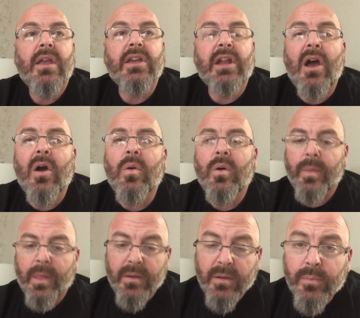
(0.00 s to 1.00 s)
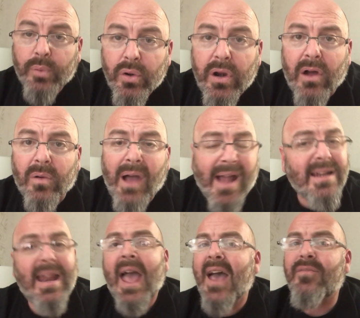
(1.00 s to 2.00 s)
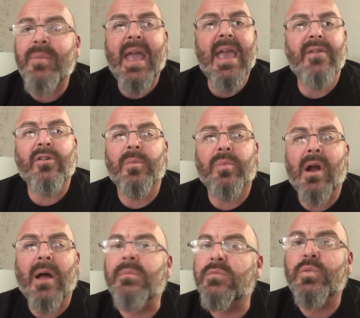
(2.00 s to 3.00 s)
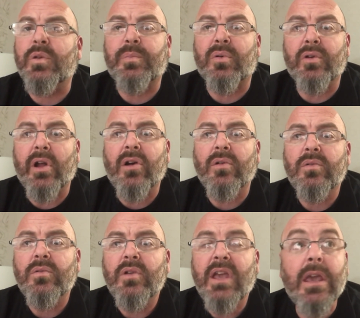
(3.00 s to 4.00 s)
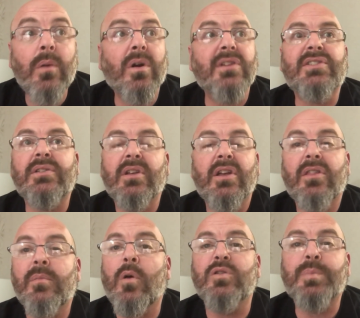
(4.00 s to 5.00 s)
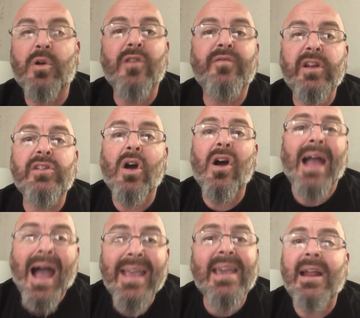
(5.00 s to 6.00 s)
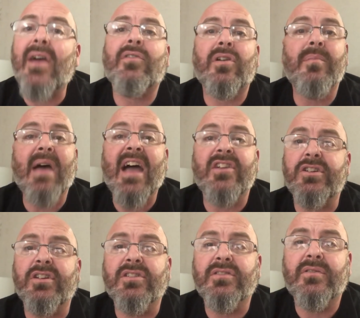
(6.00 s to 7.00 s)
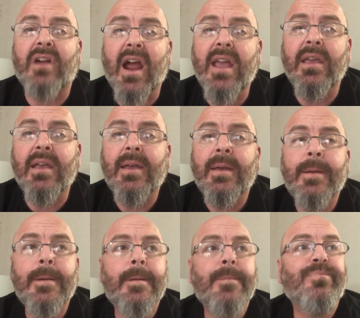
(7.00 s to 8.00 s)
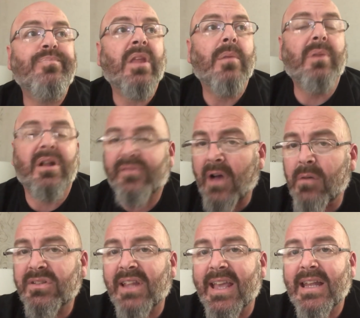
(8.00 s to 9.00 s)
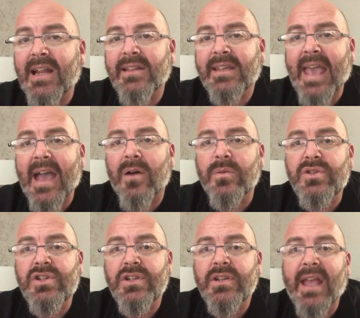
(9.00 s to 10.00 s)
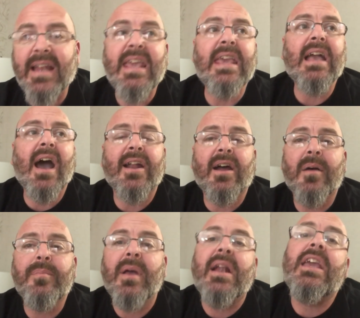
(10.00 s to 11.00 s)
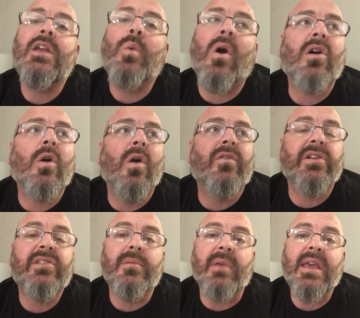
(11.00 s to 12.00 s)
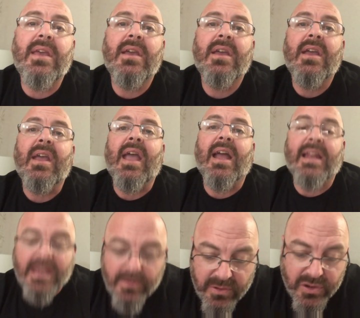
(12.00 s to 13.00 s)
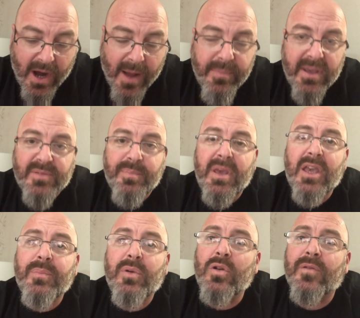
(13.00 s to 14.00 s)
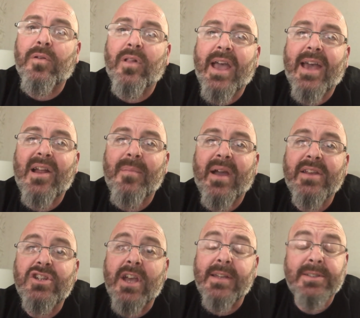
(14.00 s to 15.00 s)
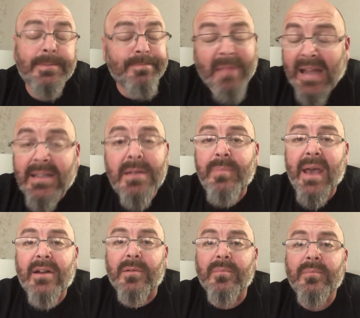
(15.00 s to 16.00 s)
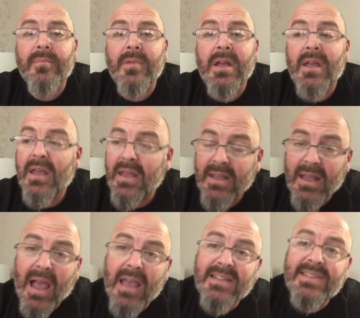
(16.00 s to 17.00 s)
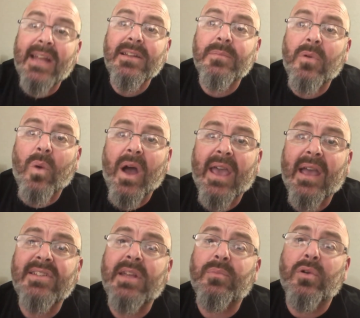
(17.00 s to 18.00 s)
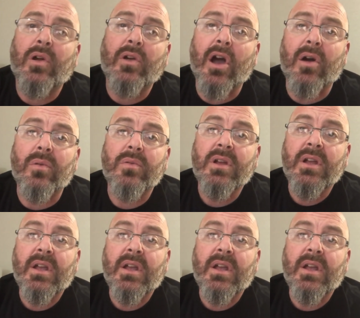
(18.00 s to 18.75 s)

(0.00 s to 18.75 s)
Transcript: You know, Bruno, I didn't have behavioral problems with Bruno. He was the most perfect dog I could ever imagine, right? But if I was laying on the couch, and he got up, and he'd walk over to me, and he would drop his big, beautiful head on my chest, I didn't pet him. I'd send him away. I'd say, Bruno, go.